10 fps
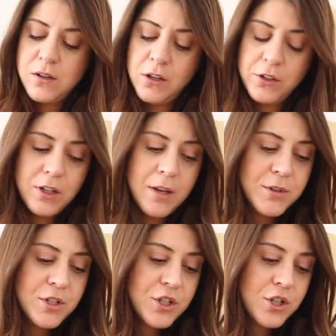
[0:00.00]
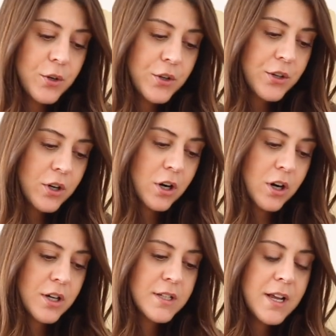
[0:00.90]
hold on, let me just show you the
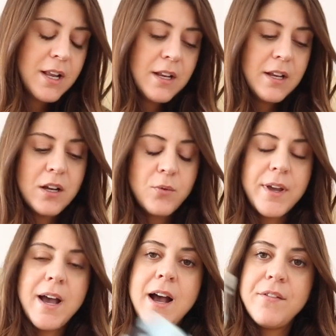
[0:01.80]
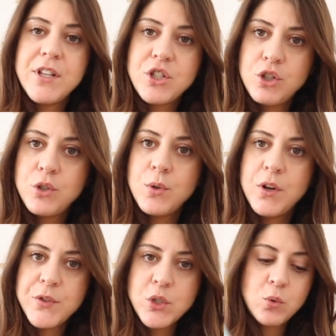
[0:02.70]
cards. We have the Two
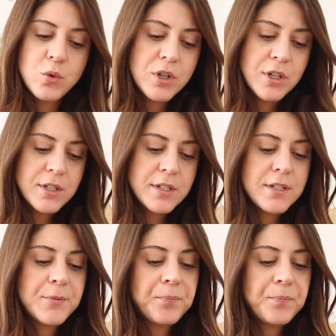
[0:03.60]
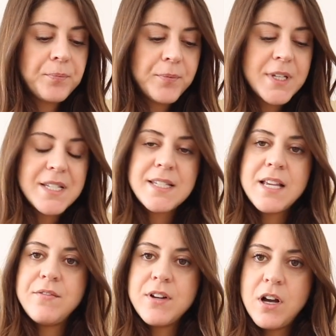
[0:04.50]
of Swords, the
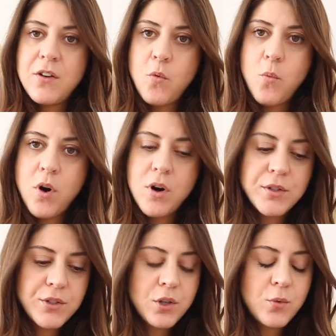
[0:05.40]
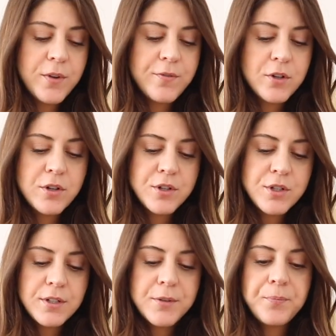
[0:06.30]
Seven of Wands
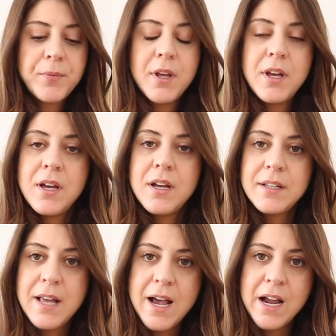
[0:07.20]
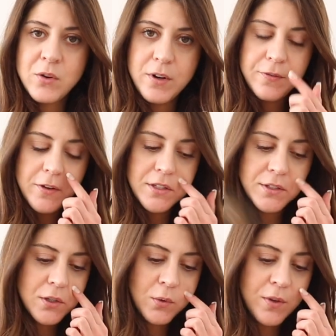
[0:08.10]
reversed, the
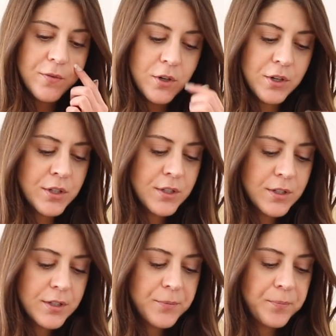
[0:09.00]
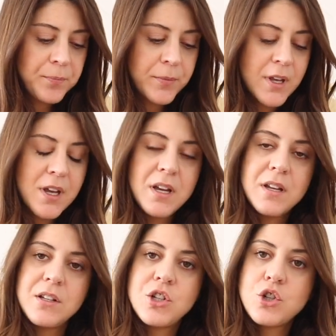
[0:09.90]
Hierophant reversed,
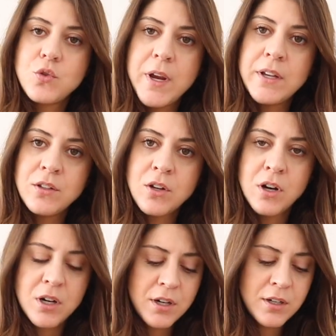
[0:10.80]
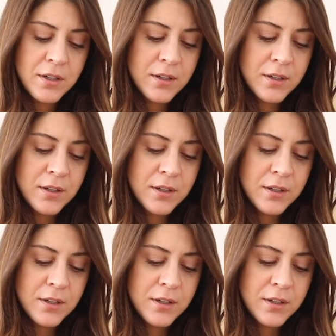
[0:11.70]
the Strength card,